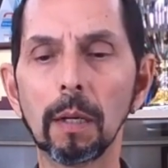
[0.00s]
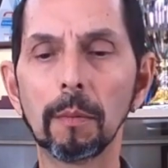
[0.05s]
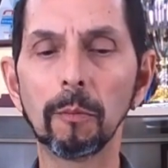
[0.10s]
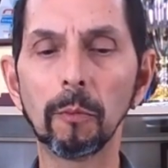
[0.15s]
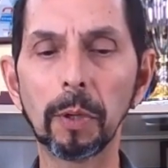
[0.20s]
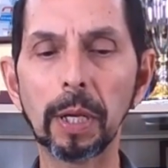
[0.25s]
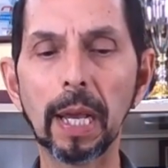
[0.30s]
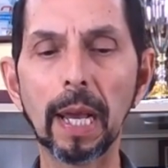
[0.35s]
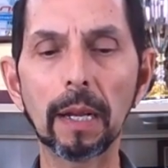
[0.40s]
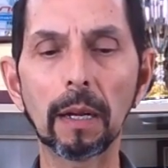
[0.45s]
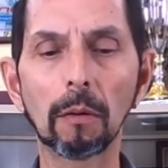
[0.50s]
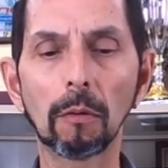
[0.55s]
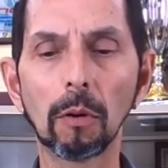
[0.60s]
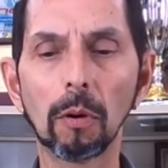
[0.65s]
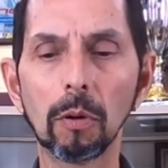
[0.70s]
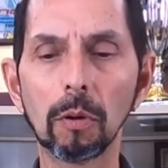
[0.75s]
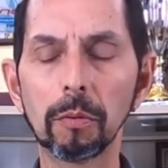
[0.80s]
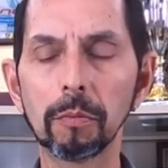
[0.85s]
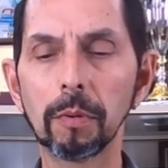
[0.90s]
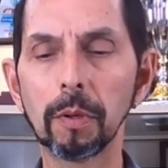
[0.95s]
we had our
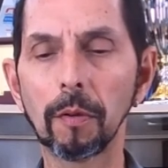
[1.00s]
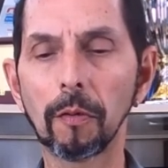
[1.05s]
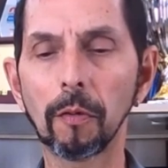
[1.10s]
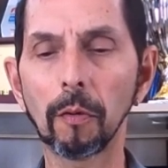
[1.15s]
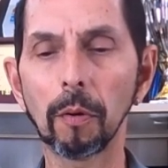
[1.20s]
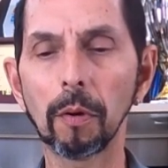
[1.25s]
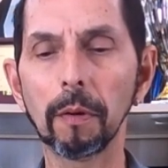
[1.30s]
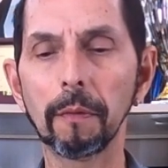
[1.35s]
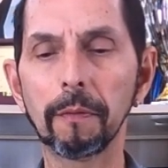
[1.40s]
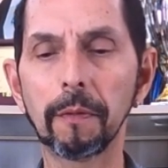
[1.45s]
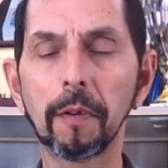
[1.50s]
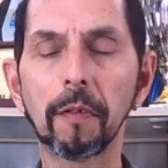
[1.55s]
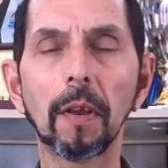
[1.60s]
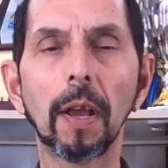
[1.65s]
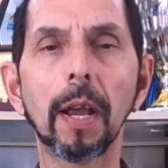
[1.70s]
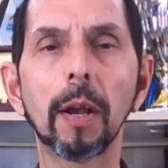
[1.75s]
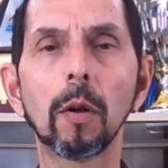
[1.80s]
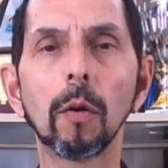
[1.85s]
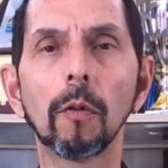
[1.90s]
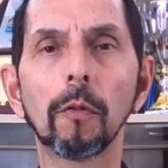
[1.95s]
own sort of
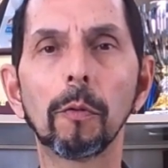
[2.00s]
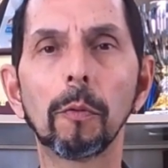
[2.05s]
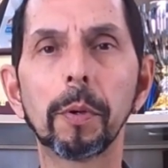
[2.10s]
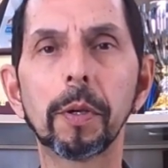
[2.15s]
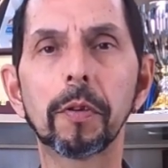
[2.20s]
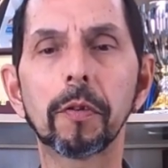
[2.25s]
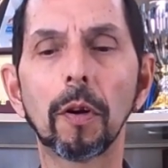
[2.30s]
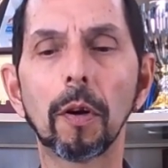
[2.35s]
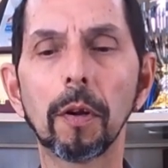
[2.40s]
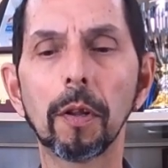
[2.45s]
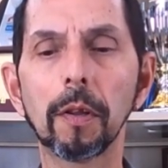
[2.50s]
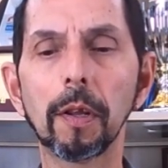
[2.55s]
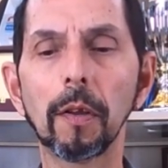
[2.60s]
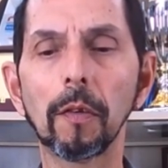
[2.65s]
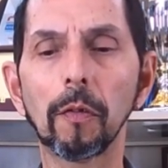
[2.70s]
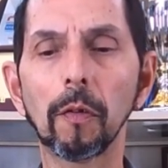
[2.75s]
design goals when we started these.